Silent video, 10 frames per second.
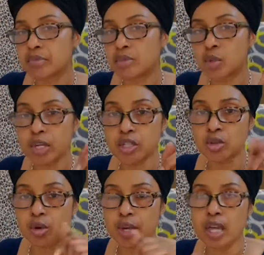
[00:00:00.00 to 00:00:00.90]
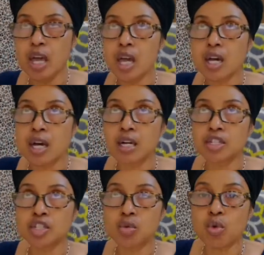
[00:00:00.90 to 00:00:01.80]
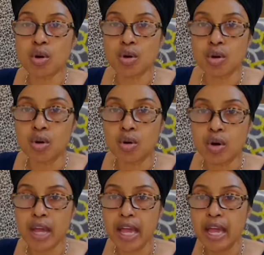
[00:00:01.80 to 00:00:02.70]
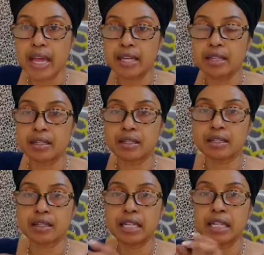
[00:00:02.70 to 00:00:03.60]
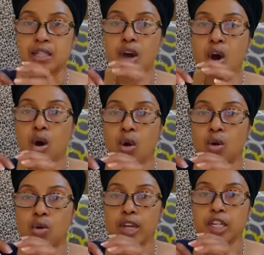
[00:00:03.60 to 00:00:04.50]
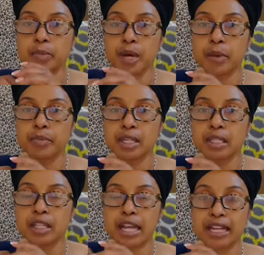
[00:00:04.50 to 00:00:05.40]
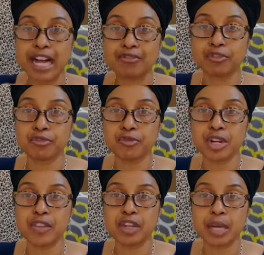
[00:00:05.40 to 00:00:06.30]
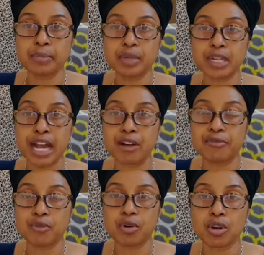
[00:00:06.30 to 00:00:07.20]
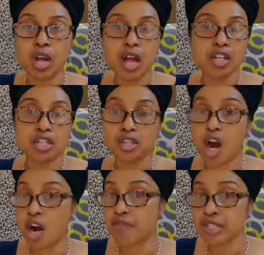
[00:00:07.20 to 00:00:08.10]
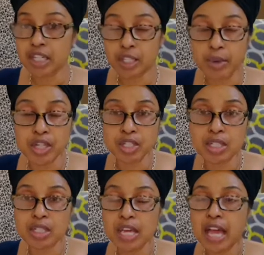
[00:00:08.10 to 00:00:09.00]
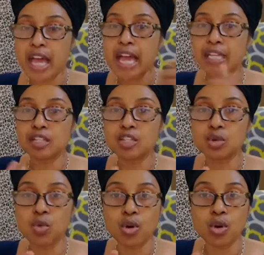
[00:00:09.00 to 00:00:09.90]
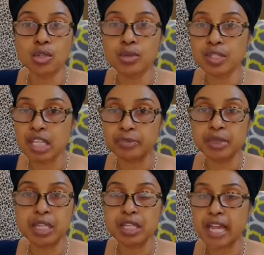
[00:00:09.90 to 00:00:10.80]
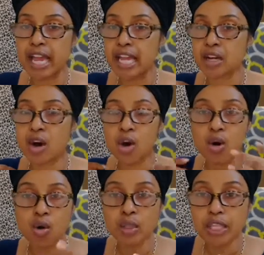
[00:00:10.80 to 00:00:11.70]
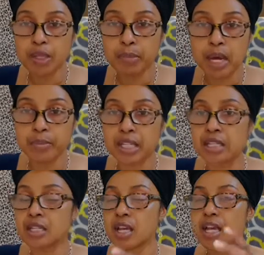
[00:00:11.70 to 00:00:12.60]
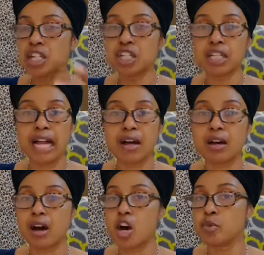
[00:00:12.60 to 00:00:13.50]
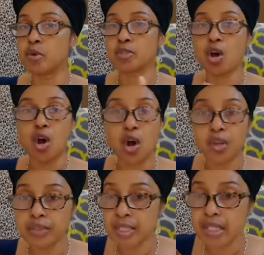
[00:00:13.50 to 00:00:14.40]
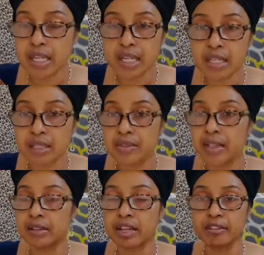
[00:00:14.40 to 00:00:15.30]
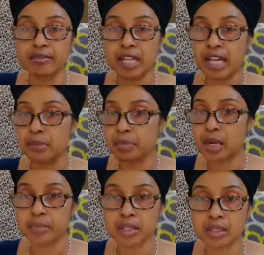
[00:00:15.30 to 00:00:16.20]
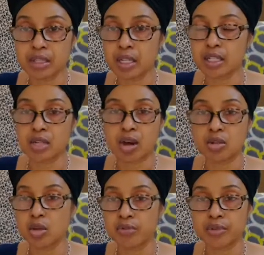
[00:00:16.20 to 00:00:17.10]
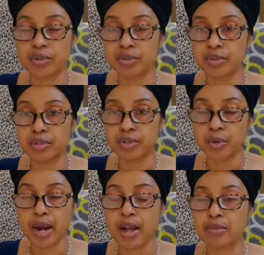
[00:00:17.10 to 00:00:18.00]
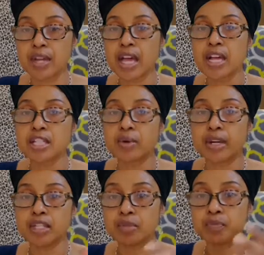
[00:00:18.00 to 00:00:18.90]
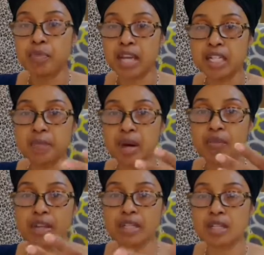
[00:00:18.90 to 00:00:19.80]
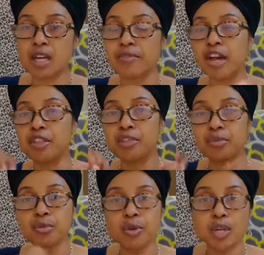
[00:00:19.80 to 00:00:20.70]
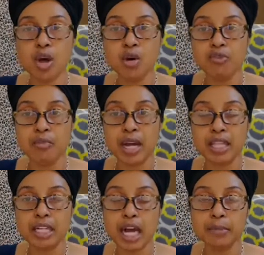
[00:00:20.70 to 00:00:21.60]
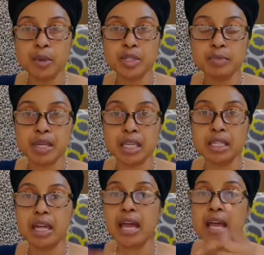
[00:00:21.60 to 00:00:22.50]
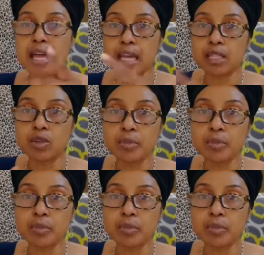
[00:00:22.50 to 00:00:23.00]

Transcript: Quick story. A squirrel had eaten a hole in a pumpkin that I got for free, that I put out for just harvest decorations, and a squirrel or something ate a hole in the pumpkin, took out almost all the seeds, and they left like pumpkin guts all over the ground. So I picked up all that stuff, I threw it over by the compost bin, and lo and